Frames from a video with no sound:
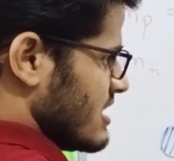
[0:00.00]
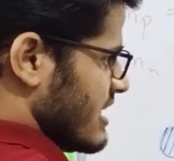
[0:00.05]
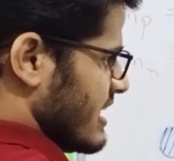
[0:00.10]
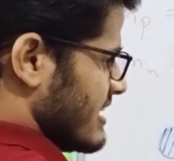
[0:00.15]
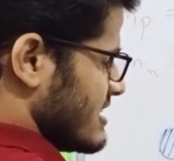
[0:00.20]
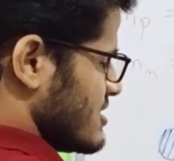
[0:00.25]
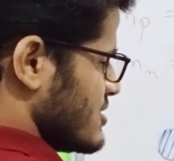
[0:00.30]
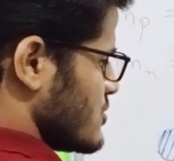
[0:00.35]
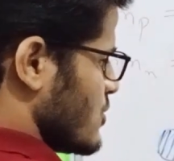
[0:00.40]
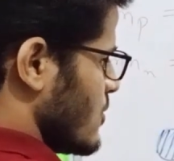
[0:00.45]

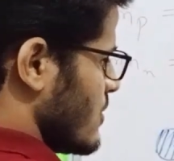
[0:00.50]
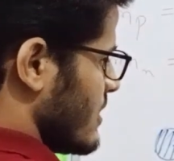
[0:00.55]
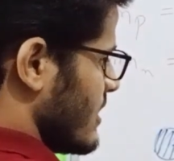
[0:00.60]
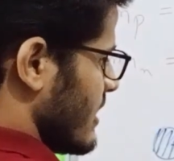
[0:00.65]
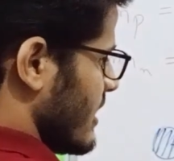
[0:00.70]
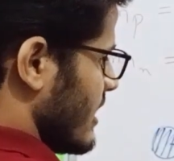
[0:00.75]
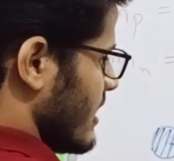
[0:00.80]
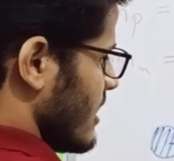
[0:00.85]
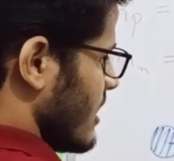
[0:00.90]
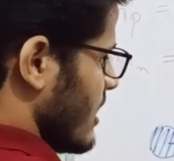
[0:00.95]
It's not
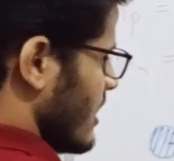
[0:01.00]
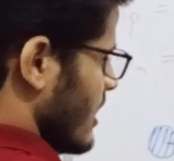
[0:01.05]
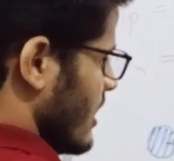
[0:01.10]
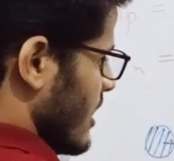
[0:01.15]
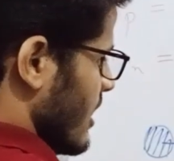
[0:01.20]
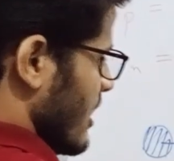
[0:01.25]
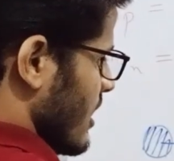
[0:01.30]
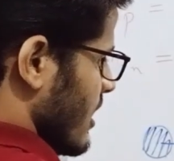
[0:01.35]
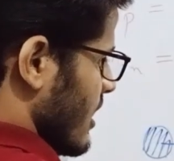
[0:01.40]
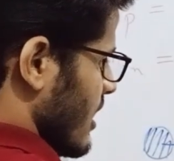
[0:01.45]
like
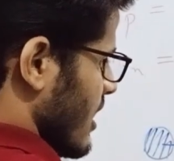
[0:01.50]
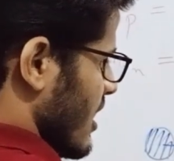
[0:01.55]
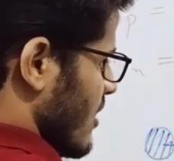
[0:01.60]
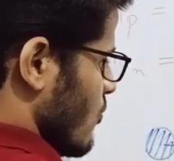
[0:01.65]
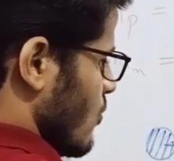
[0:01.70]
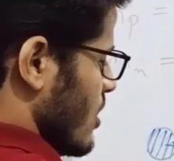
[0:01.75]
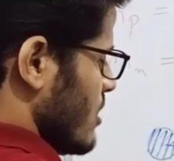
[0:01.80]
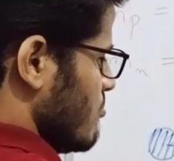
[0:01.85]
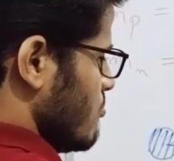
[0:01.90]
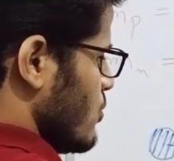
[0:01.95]

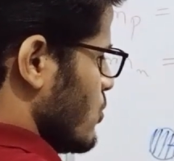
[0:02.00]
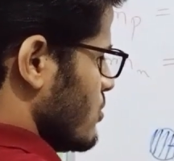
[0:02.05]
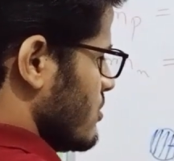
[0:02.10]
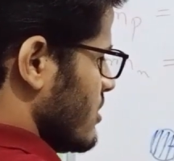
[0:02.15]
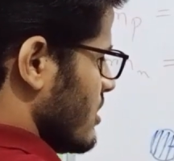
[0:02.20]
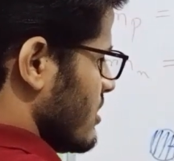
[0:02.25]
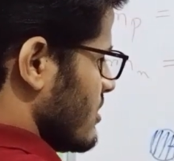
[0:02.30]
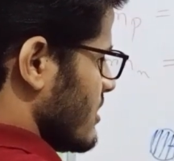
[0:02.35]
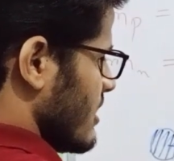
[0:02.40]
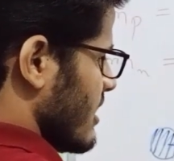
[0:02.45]
one more
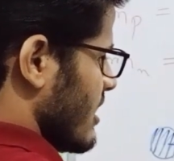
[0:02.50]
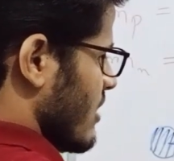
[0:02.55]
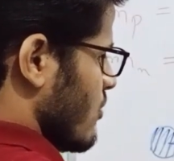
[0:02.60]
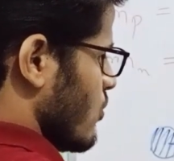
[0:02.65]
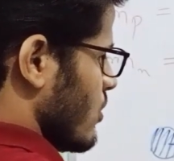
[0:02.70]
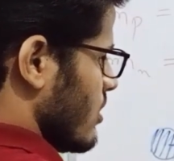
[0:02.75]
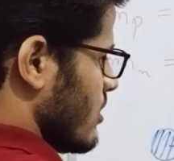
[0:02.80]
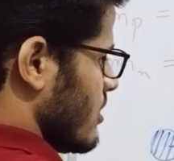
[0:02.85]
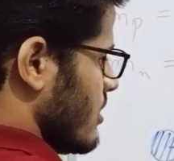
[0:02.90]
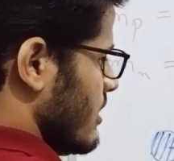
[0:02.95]
thing that I
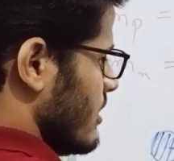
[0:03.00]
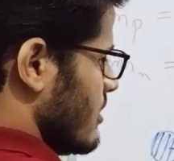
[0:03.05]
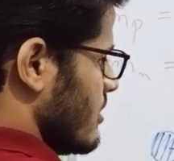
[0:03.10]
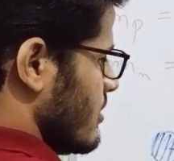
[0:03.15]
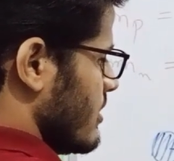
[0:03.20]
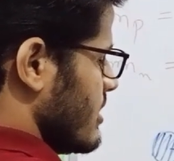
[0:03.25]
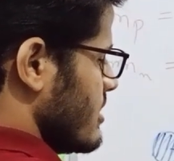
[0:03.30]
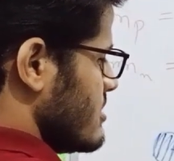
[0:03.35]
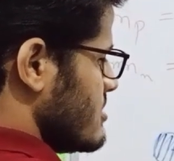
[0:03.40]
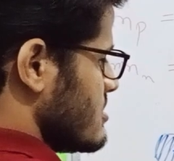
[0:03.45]
want to clear
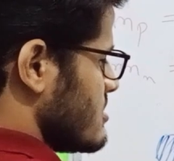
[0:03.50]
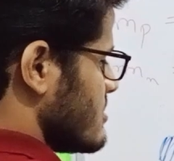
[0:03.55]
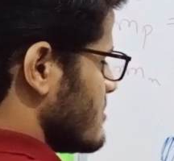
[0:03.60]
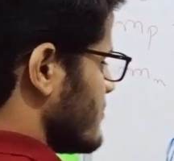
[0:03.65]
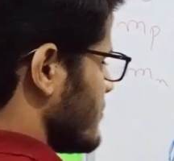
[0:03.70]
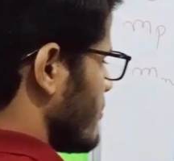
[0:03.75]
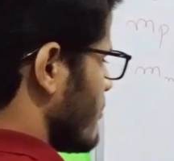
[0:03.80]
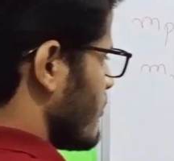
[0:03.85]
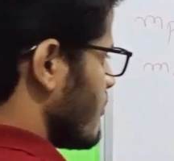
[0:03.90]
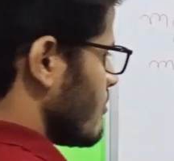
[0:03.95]
is,
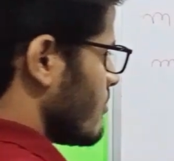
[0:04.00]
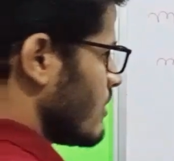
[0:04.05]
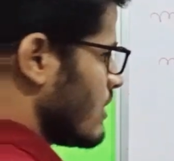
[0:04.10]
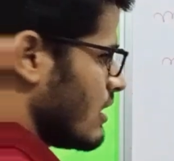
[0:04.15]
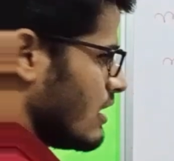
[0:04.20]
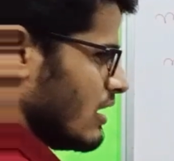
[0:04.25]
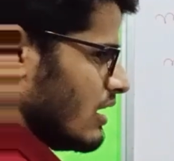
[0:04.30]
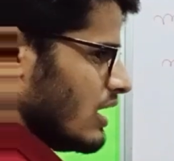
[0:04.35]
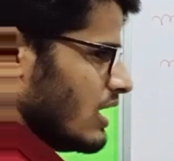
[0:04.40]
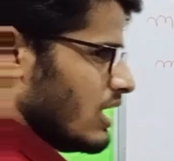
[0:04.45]

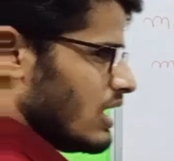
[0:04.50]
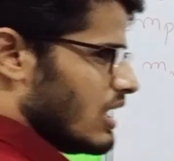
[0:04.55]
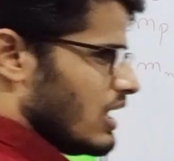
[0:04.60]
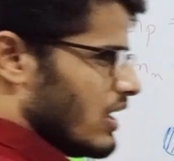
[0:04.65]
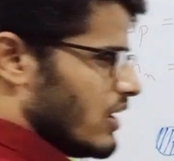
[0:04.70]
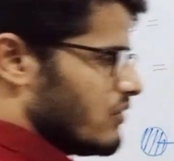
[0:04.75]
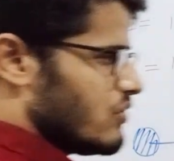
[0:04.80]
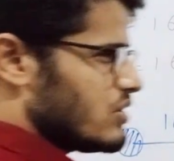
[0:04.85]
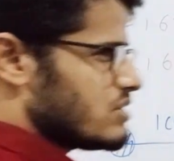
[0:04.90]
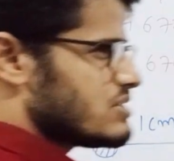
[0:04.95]

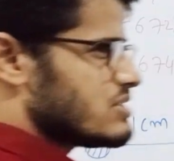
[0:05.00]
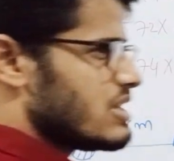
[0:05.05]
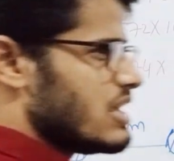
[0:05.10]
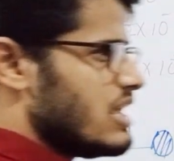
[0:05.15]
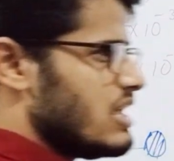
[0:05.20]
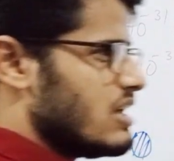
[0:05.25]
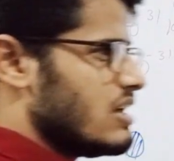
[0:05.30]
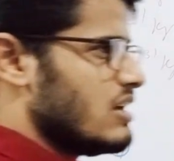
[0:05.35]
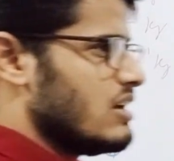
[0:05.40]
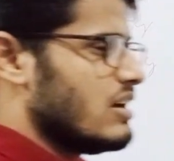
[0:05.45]
if you're
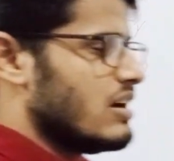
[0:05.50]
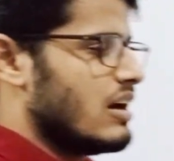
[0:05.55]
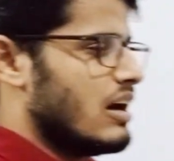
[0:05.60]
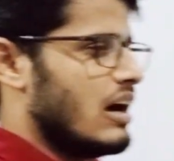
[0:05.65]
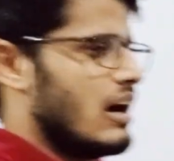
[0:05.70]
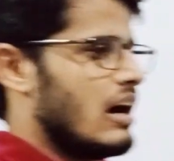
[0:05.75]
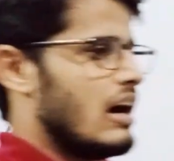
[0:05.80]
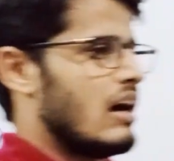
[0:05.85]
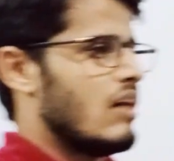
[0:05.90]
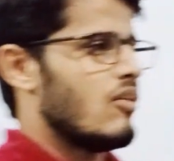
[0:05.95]
saying
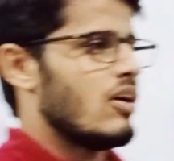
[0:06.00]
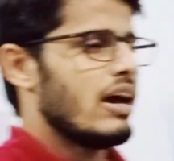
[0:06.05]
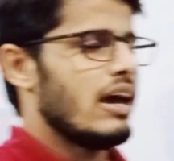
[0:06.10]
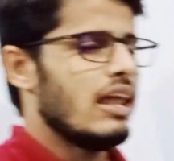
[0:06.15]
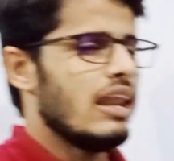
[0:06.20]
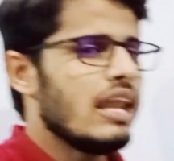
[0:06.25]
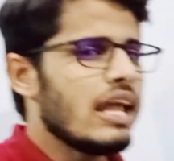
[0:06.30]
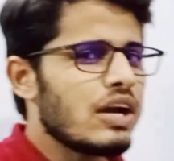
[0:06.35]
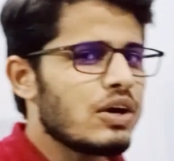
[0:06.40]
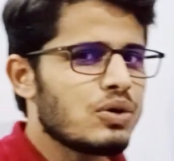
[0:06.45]

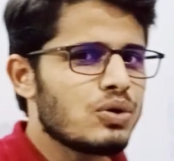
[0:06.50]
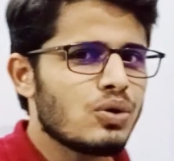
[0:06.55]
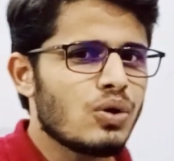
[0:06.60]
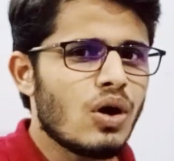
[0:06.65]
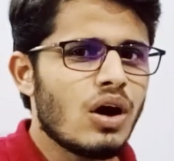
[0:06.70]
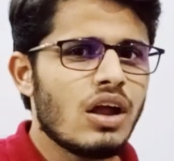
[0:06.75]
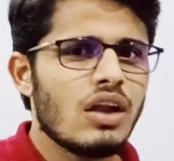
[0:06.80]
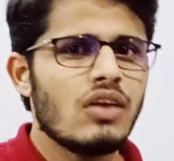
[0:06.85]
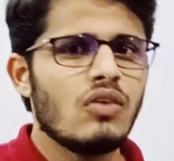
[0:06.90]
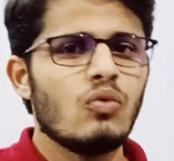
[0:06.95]

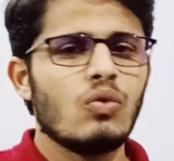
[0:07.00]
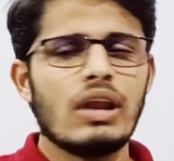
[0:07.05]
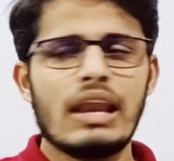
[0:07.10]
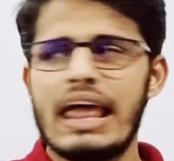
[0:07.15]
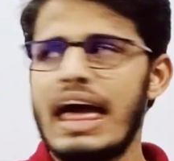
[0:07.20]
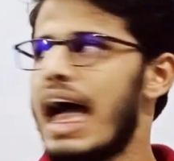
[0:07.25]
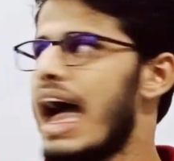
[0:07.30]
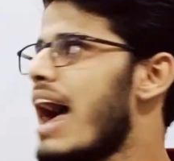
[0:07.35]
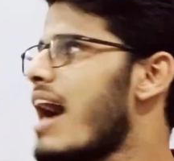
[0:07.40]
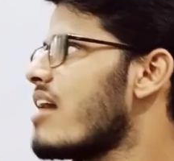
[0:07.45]
electron will
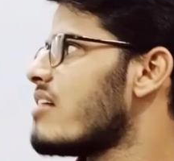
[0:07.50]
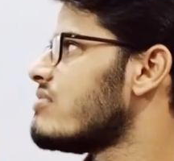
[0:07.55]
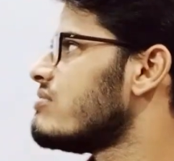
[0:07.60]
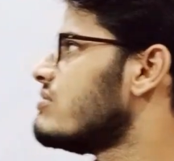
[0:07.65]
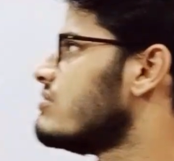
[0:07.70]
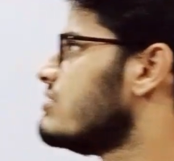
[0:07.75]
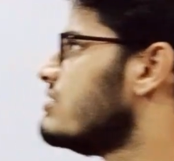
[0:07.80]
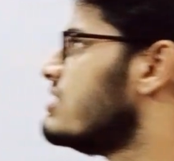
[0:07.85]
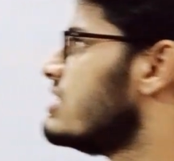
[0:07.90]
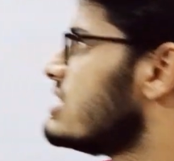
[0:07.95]

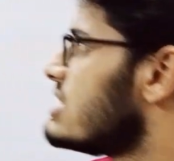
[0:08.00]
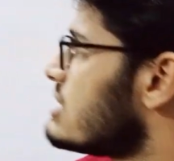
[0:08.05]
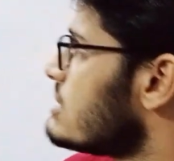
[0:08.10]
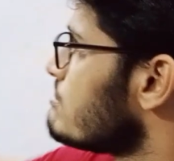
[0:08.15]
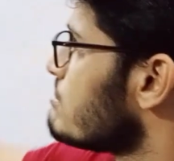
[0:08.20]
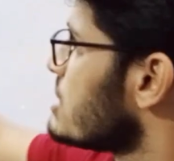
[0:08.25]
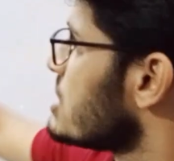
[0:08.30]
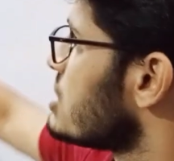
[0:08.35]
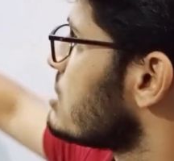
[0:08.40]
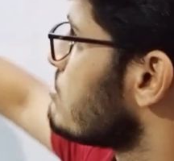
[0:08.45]
have this
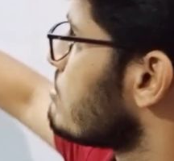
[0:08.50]
much